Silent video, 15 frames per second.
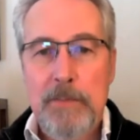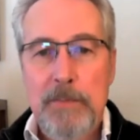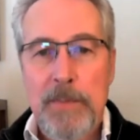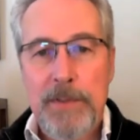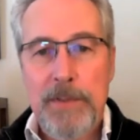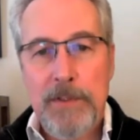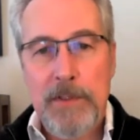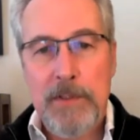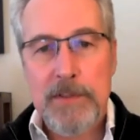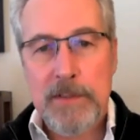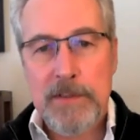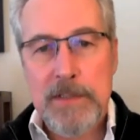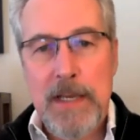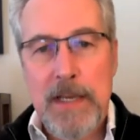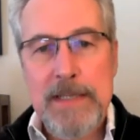But then there's
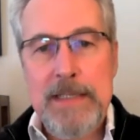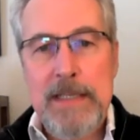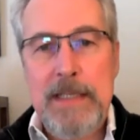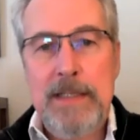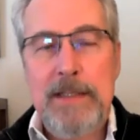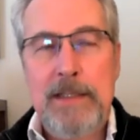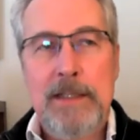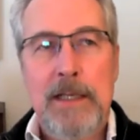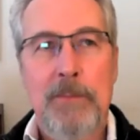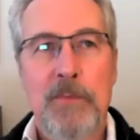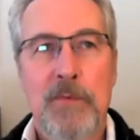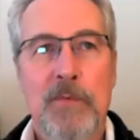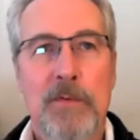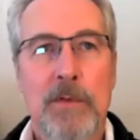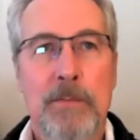an idea that
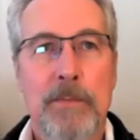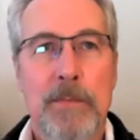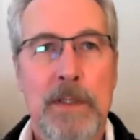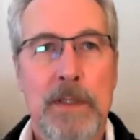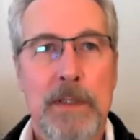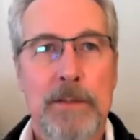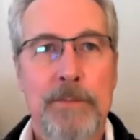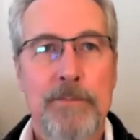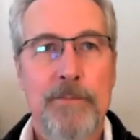comes from